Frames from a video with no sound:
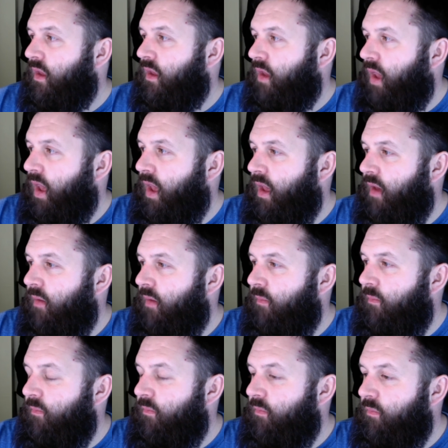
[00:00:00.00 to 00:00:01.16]

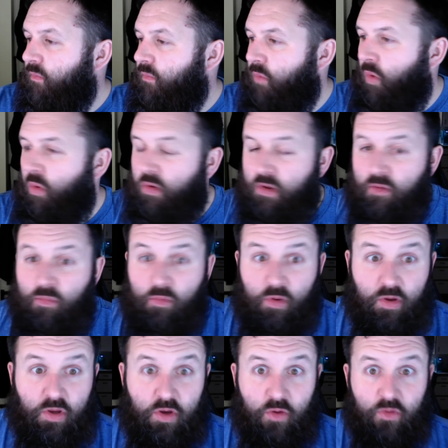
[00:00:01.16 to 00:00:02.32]
or did
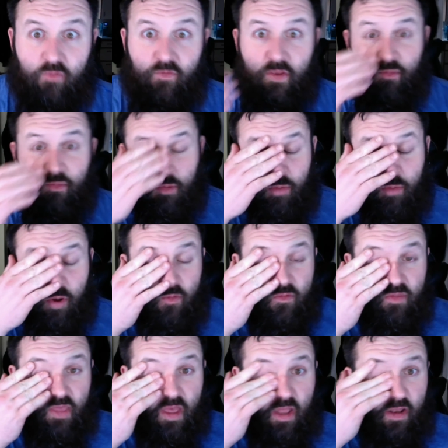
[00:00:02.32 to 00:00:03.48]
the Facebook
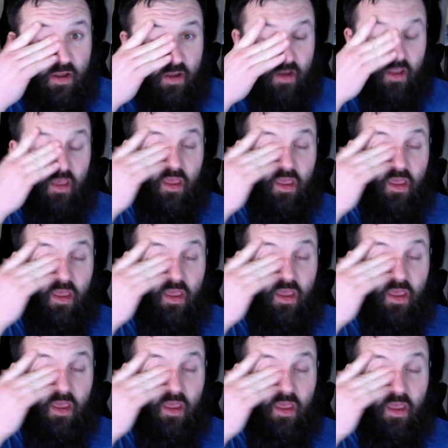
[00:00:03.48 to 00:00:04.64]
post that, hey,
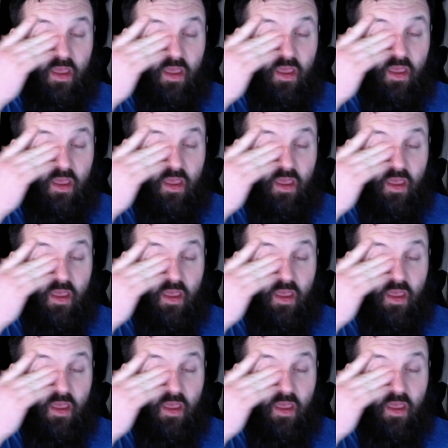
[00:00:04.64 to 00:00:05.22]
you can click on it